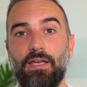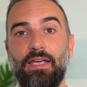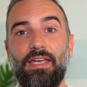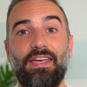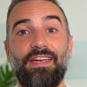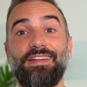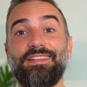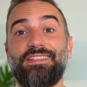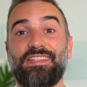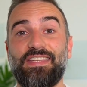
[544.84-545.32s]

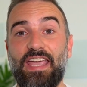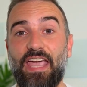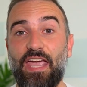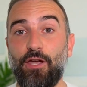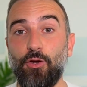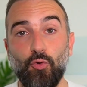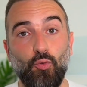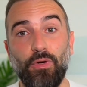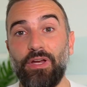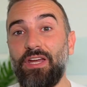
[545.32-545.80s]
It's
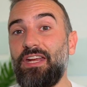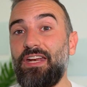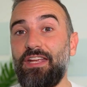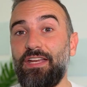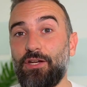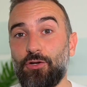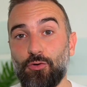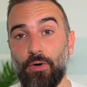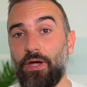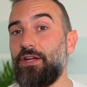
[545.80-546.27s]
a really
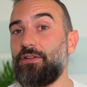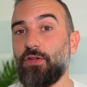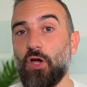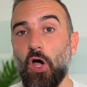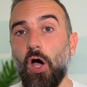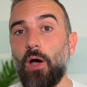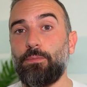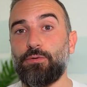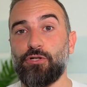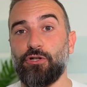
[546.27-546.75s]
great
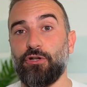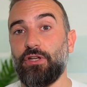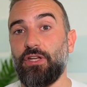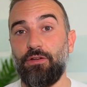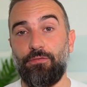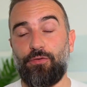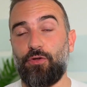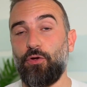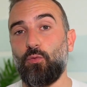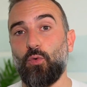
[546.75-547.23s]
option
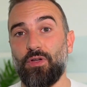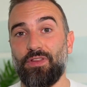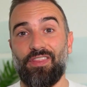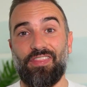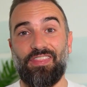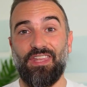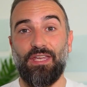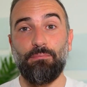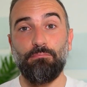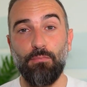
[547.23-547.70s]
if you
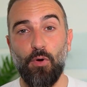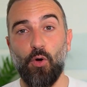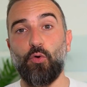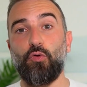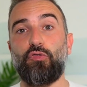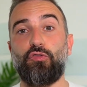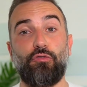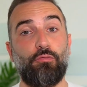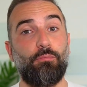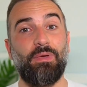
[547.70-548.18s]
want the
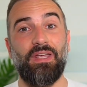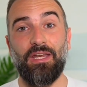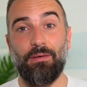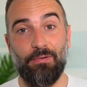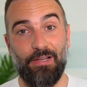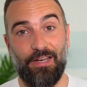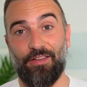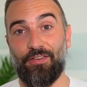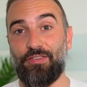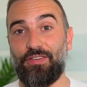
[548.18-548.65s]
most
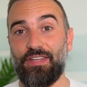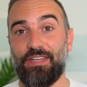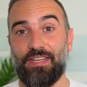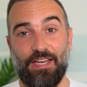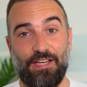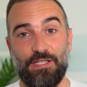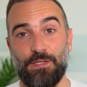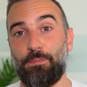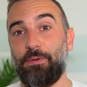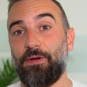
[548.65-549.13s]
minimalistic
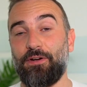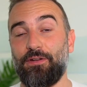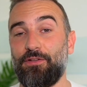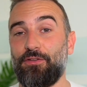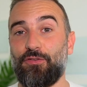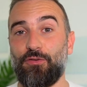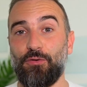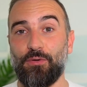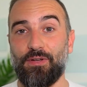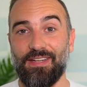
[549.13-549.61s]

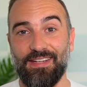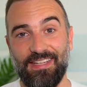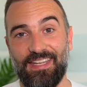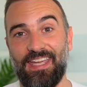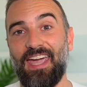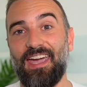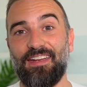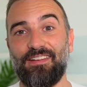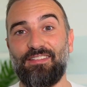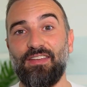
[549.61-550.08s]
experience you can
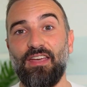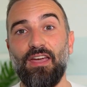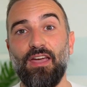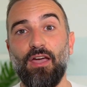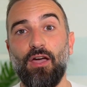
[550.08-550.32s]
get,